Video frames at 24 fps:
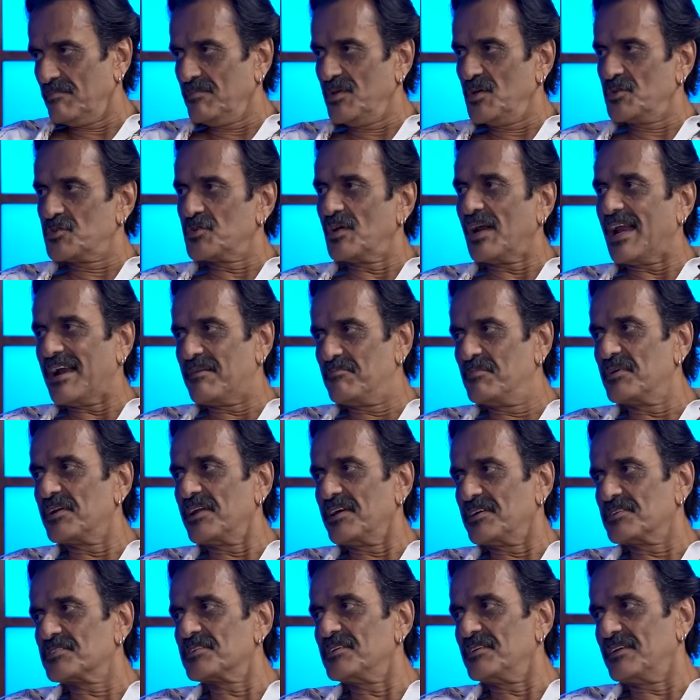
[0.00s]
mutual
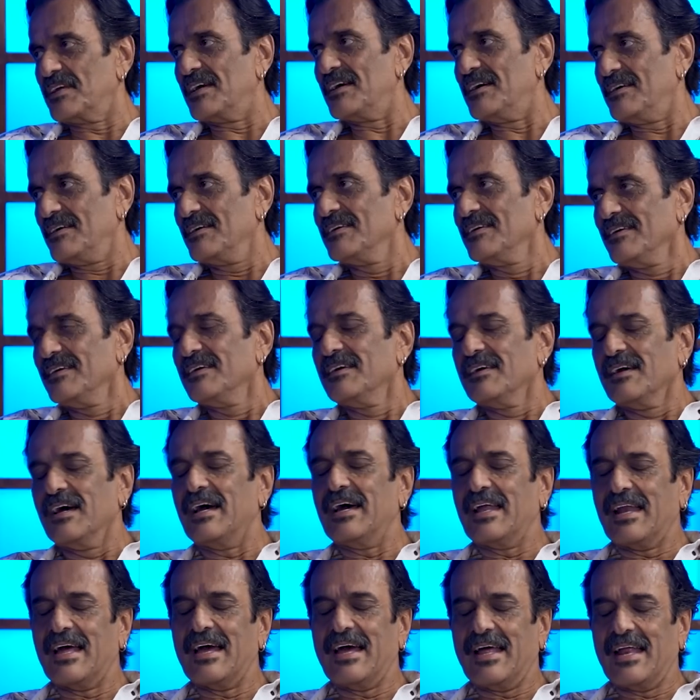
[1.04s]
admiration, yeah.
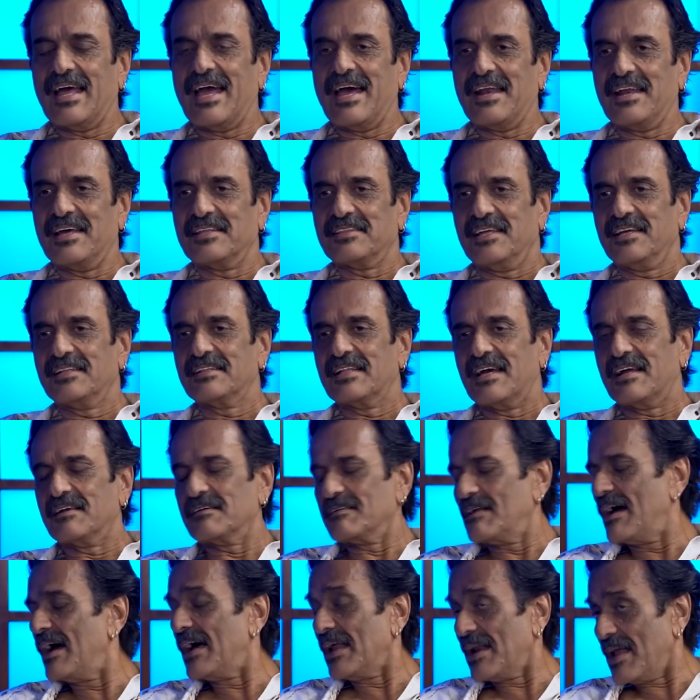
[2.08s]
and I think that,
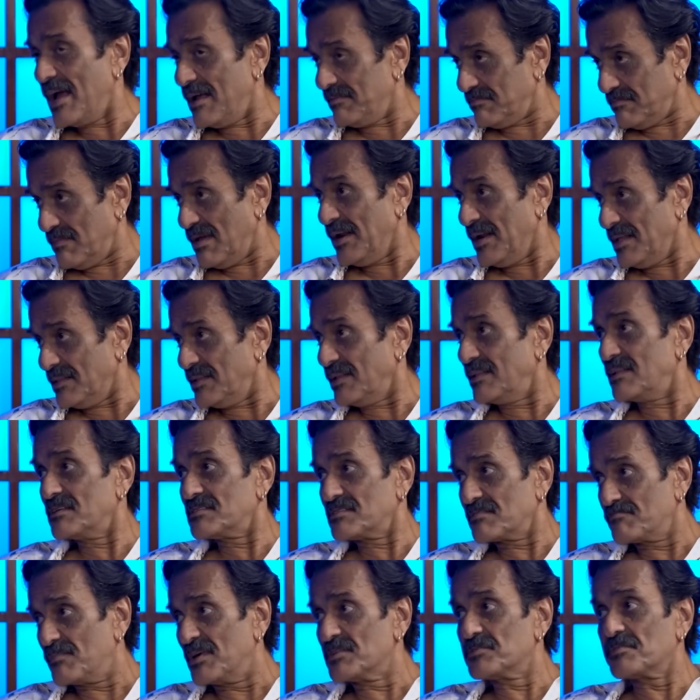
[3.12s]
and I think
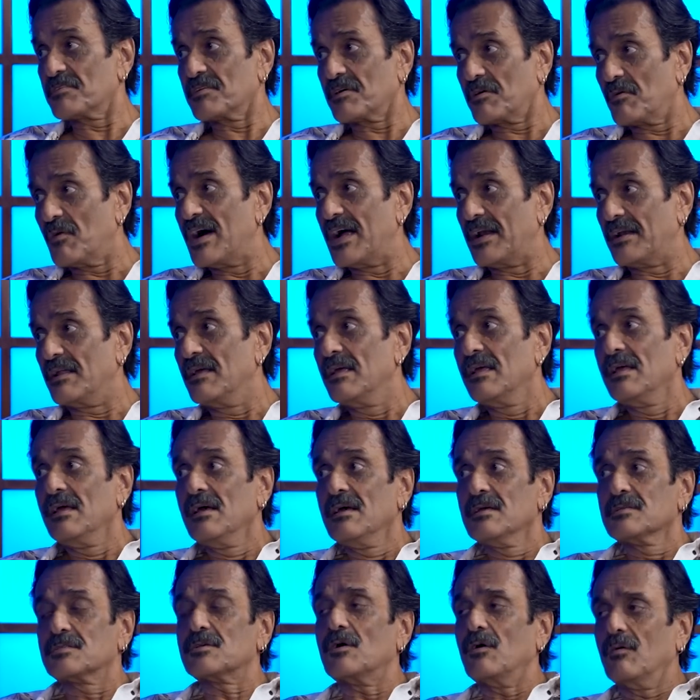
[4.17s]
that's much required.
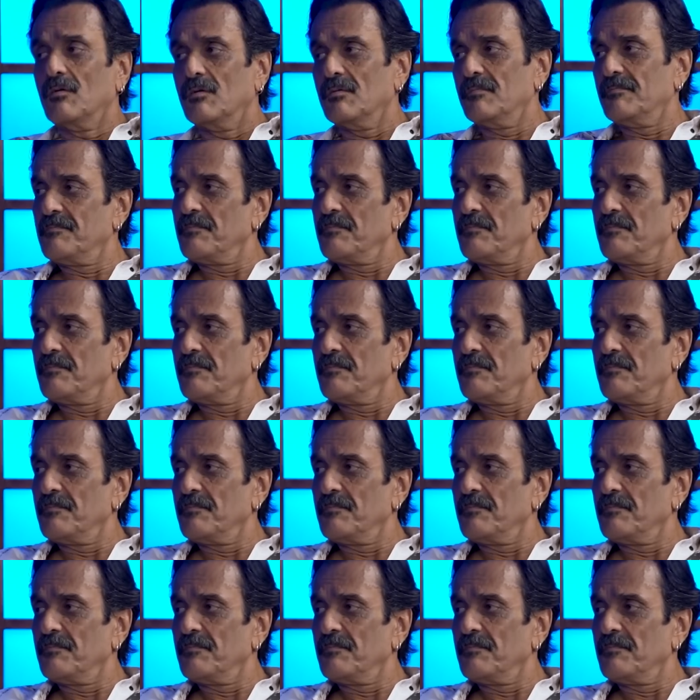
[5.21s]
So,